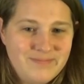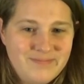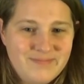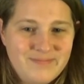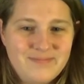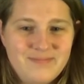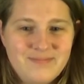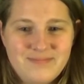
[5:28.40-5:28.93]

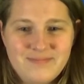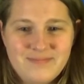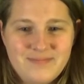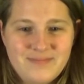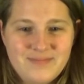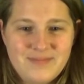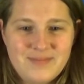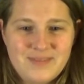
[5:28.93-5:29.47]

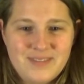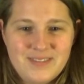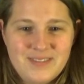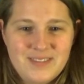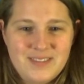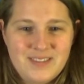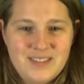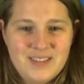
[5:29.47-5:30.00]

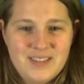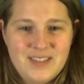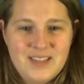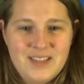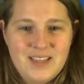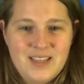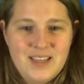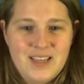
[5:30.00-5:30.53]
Nothing is said.